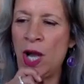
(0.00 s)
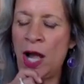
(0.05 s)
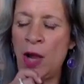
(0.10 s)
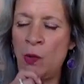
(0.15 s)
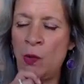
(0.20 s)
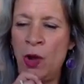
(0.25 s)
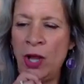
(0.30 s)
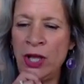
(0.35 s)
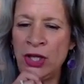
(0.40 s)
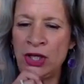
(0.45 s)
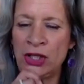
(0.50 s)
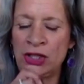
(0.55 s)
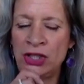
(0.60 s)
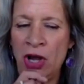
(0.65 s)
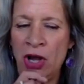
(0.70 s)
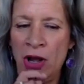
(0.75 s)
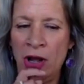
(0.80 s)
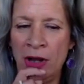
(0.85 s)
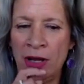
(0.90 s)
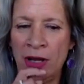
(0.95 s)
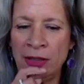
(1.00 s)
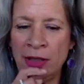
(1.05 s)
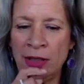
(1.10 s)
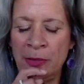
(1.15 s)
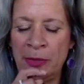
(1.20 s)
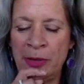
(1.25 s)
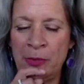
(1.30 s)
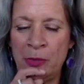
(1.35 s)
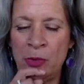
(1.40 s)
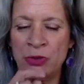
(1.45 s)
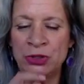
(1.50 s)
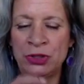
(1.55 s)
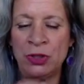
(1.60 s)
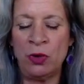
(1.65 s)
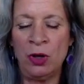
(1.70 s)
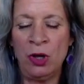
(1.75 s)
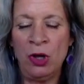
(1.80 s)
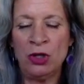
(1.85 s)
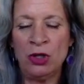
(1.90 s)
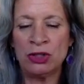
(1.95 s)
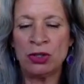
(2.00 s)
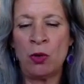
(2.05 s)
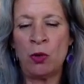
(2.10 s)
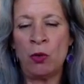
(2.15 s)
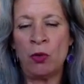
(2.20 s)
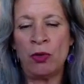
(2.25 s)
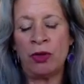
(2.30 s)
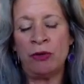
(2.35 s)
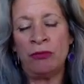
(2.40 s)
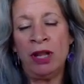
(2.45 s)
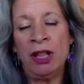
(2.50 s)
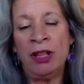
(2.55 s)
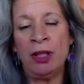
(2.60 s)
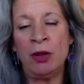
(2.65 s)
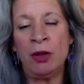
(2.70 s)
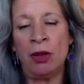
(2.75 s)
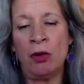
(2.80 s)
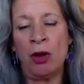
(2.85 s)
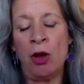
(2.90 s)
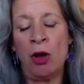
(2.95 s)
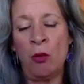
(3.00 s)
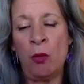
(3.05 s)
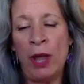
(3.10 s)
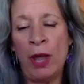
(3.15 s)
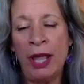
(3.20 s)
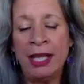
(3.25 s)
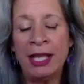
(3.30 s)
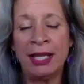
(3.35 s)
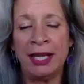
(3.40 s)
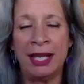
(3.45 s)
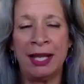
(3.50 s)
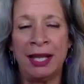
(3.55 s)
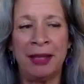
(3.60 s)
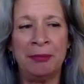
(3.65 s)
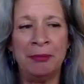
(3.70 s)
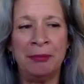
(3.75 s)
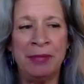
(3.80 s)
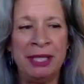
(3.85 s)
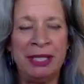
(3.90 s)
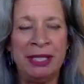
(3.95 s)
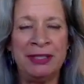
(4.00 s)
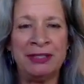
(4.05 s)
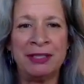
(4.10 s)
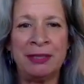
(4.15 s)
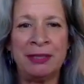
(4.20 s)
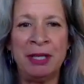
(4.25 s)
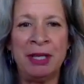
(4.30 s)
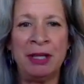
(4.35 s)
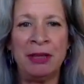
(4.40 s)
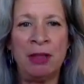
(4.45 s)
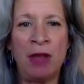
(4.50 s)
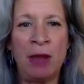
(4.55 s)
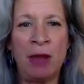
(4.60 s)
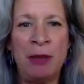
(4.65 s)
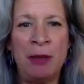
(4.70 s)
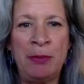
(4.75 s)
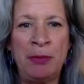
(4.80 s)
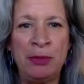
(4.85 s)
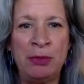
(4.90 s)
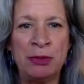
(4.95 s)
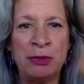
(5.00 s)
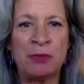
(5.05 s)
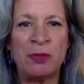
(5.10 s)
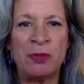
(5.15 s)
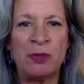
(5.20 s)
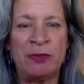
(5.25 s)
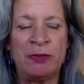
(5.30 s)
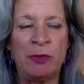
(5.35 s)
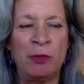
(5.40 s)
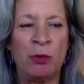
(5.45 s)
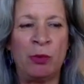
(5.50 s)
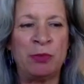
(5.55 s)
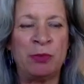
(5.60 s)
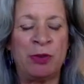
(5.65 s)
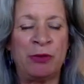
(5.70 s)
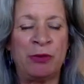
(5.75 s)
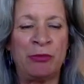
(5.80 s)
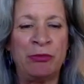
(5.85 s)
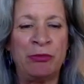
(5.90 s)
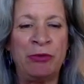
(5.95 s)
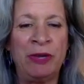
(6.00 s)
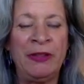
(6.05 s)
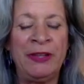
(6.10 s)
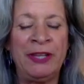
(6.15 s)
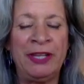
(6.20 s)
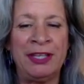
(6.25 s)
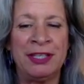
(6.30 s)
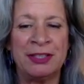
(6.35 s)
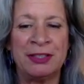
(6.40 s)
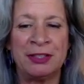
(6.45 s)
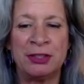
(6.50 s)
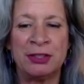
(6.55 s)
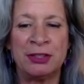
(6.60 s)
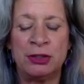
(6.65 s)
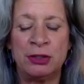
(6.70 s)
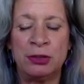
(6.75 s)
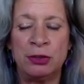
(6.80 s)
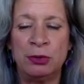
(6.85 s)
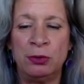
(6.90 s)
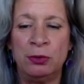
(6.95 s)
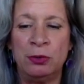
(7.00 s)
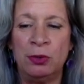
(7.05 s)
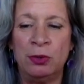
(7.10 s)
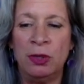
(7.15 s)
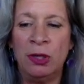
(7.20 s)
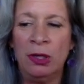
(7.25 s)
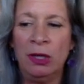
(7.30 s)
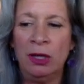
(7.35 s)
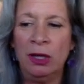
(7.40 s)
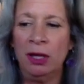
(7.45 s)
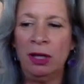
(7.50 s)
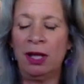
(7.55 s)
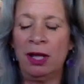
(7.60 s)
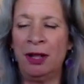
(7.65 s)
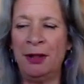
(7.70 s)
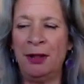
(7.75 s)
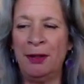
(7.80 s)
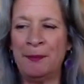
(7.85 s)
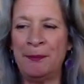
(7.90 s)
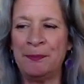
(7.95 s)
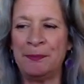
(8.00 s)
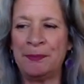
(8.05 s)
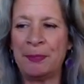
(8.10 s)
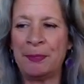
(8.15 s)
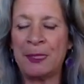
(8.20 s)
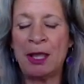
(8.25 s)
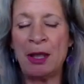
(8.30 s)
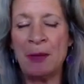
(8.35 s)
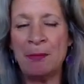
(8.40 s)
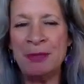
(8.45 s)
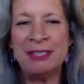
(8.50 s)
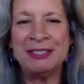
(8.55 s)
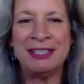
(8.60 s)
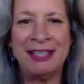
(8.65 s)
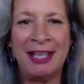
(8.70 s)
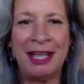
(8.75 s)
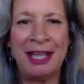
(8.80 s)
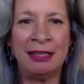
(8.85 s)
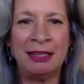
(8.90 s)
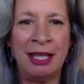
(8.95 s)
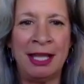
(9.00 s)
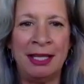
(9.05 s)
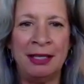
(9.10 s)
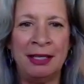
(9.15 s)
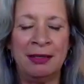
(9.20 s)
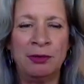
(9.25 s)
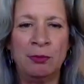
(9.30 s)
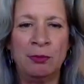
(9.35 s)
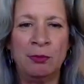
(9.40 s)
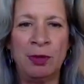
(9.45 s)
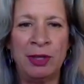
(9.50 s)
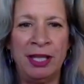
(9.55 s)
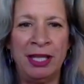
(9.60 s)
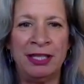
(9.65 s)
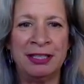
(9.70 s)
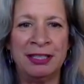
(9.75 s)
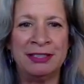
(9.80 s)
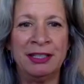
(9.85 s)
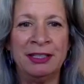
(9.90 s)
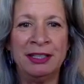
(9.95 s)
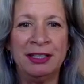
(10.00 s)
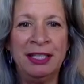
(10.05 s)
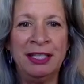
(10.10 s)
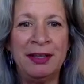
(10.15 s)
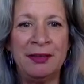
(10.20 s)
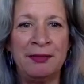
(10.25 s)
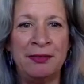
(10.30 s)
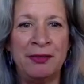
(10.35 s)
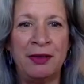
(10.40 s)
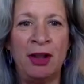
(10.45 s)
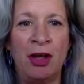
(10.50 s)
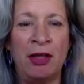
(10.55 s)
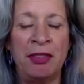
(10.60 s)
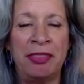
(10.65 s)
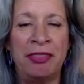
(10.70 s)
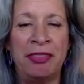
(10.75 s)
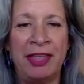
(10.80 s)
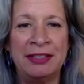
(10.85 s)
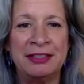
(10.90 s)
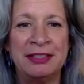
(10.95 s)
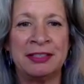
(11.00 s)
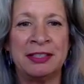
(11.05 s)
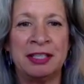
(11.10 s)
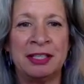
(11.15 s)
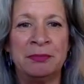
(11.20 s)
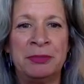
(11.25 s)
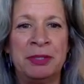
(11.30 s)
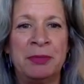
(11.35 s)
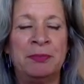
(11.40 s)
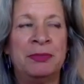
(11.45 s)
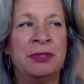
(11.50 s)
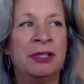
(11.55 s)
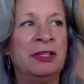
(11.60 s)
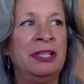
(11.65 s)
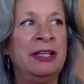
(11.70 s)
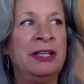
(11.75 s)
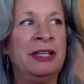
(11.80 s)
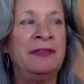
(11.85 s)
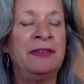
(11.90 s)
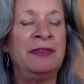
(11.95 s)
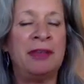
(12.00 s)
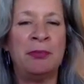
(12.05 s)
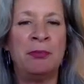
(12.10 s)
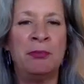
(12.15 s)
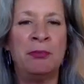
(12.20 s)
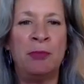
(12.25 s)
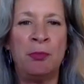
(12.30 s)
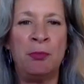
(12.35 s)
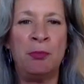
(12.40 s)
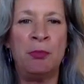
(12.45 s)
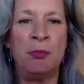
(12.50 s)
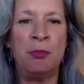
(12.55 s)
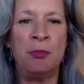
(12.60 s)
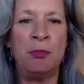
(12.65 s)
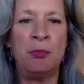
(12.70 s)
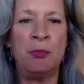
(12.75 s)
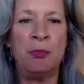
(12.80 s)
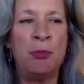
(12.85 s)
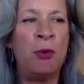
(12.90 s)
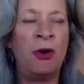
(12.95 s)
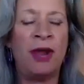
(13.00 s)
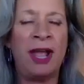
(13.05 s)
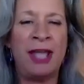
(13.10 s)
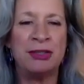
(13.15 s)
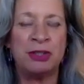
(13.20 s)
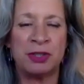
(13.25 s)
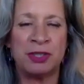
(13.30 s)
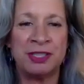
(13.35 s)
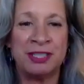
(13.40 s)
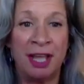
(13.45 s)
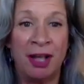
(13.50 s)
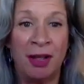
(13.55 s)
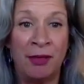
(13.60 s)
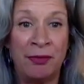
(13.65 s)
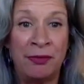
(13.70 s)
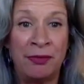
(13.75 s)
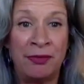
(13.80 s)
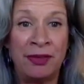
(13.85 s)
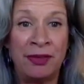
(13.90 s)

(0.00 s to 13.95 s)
I want you to talk a little bit more. So really awakening means, a lot of people use it for different words, but it really is to come into that light within, to live an authentic, to live more as yourself,